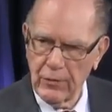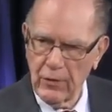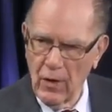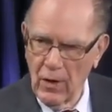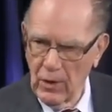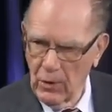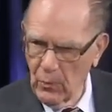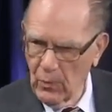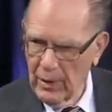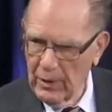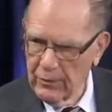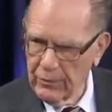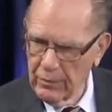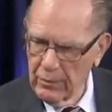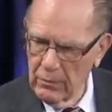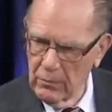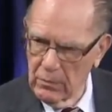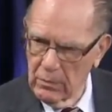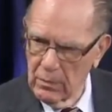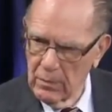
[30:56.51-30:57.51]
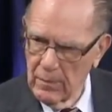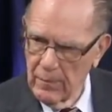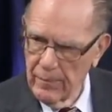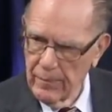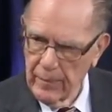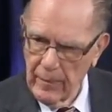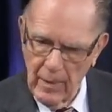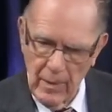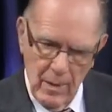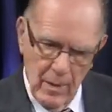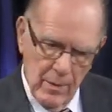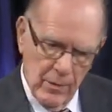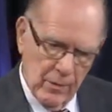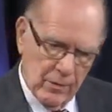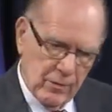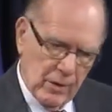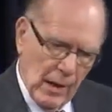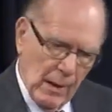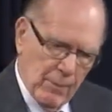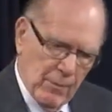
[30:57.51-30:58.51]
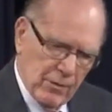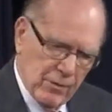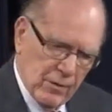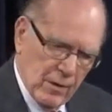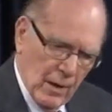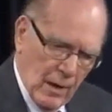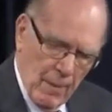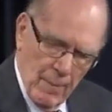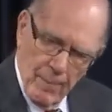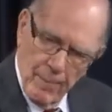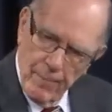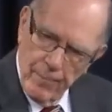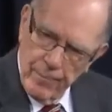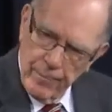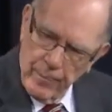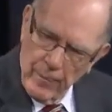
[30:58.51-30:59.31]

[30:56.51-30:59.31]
all the way through, the time has come.